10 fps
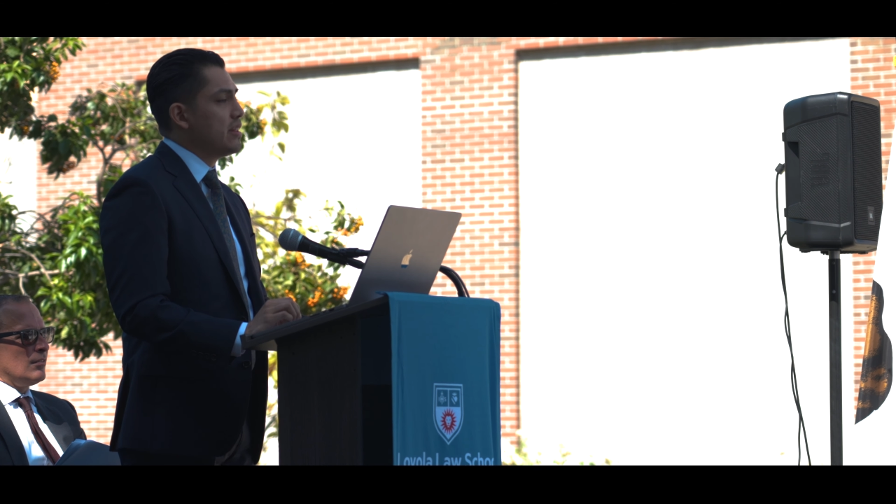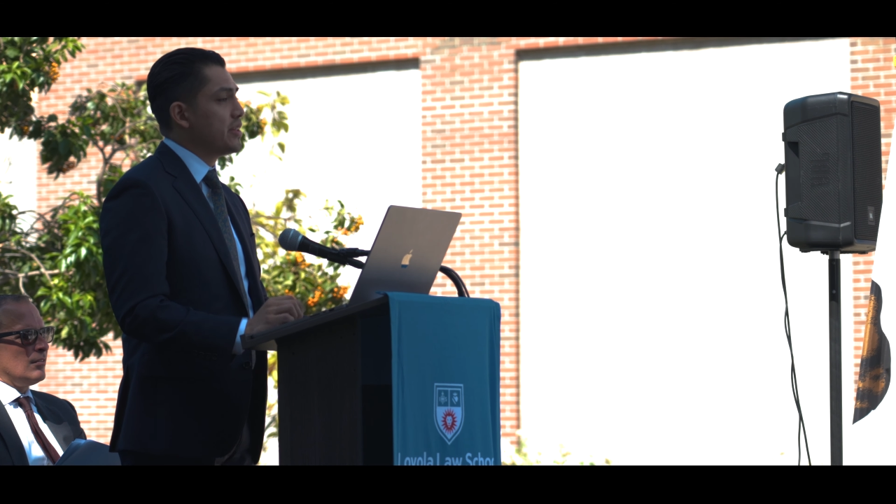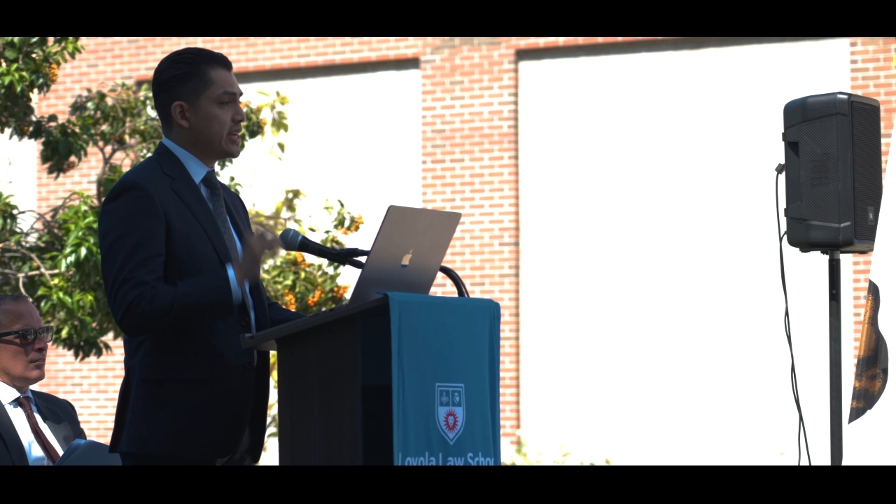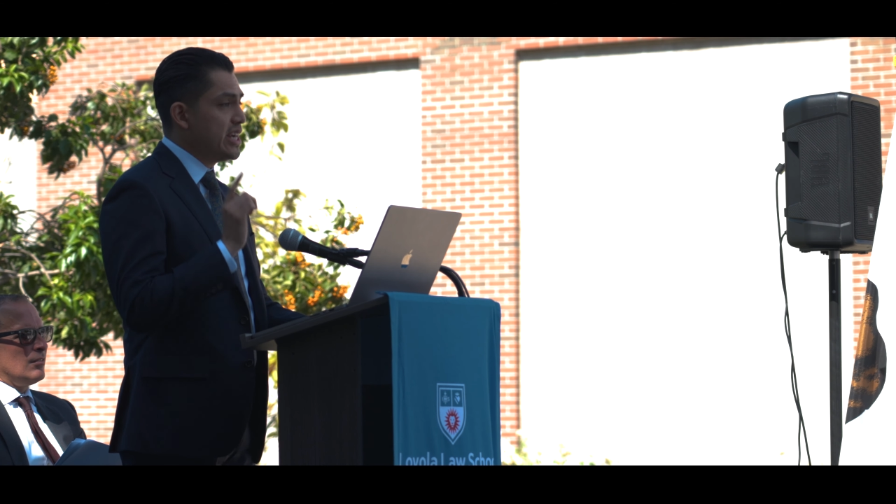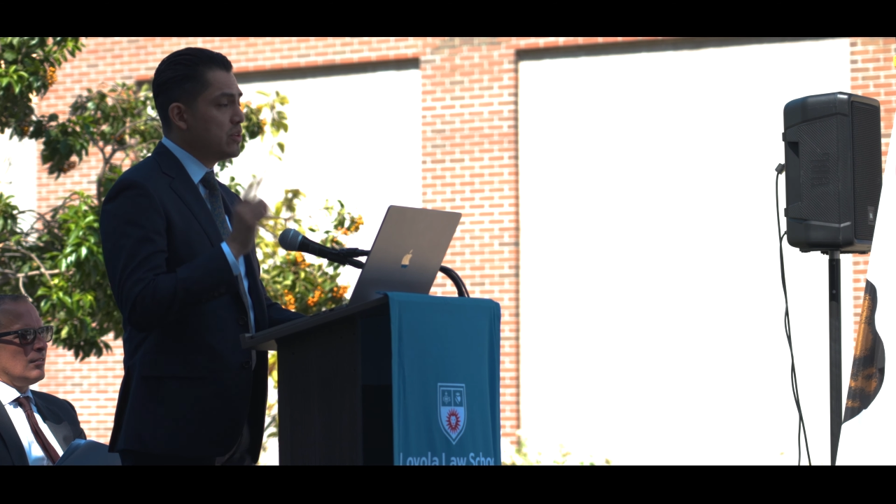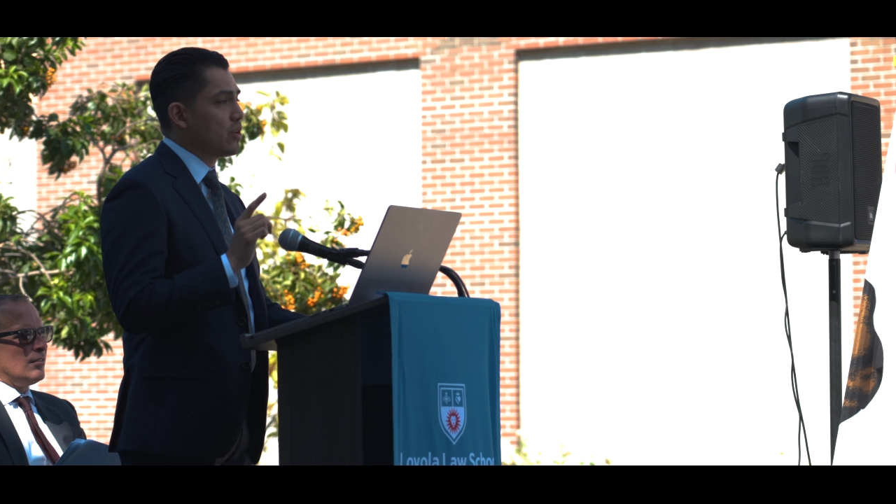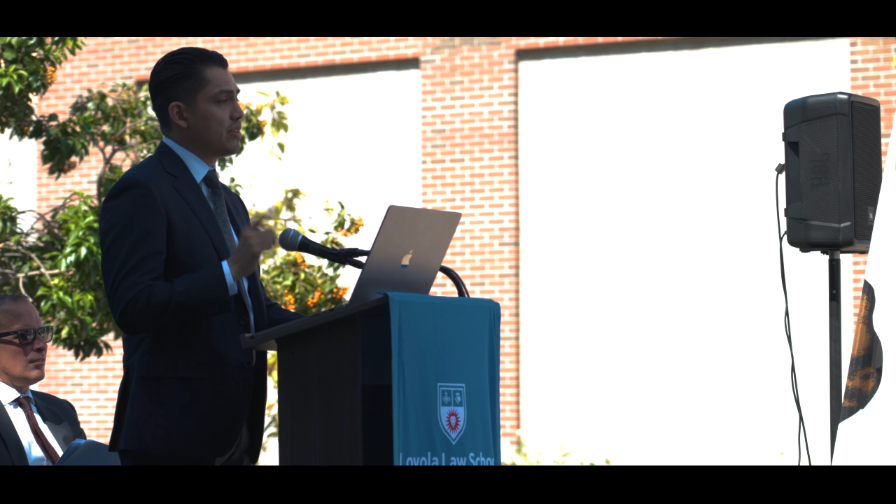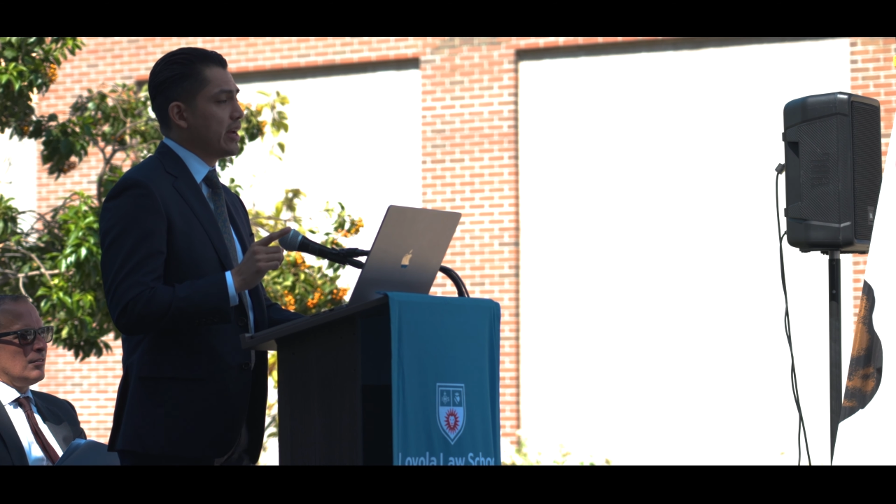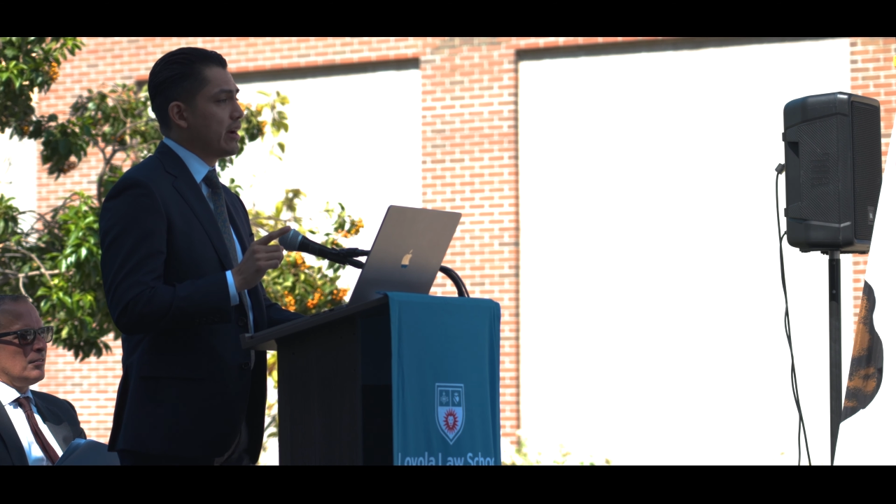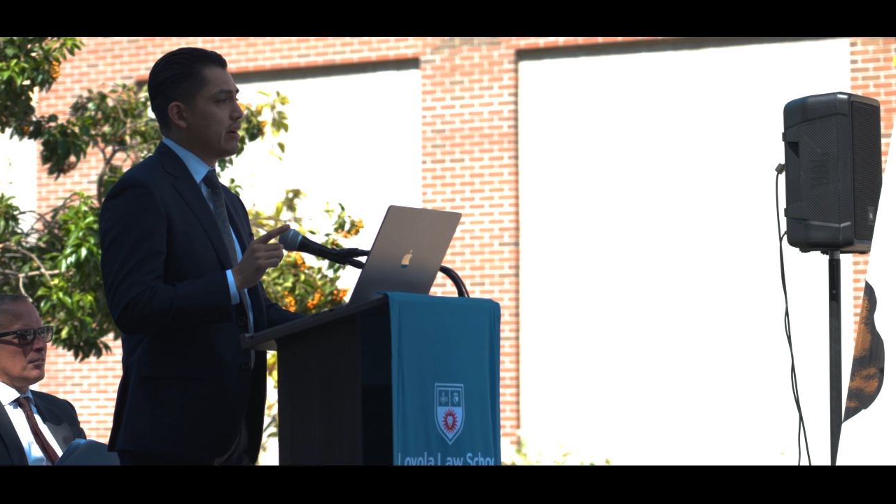The key word
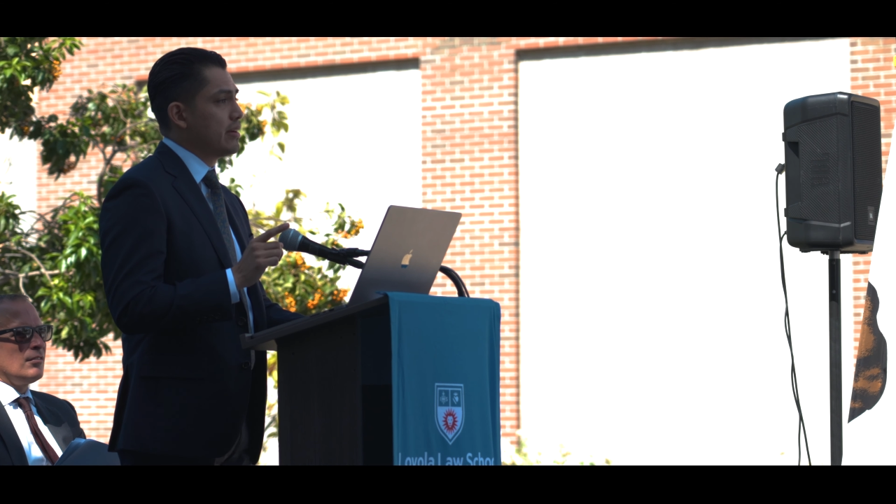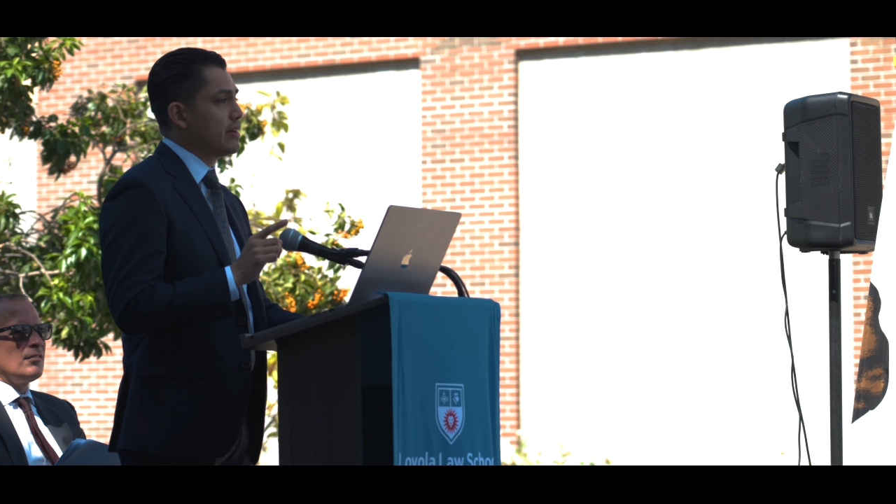there